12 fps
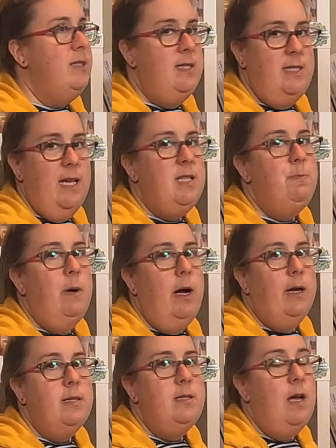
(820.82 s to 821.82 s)
was
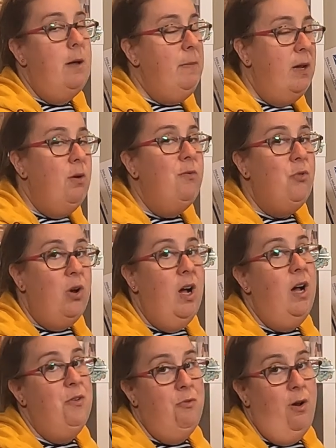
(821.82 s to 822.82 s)
$6, I made over
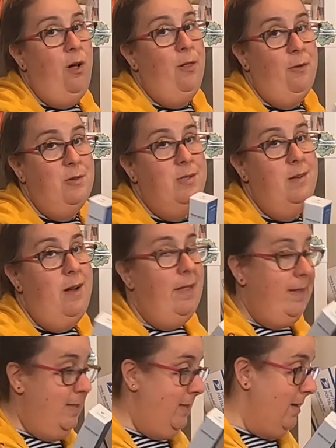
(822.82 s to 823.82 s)
$100
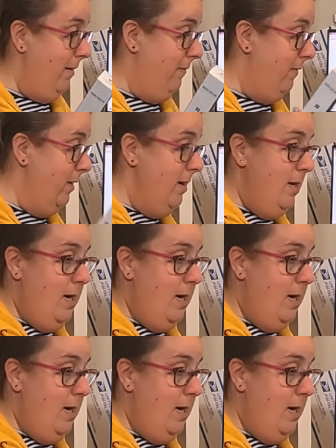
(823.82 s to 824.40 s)
on this stuff.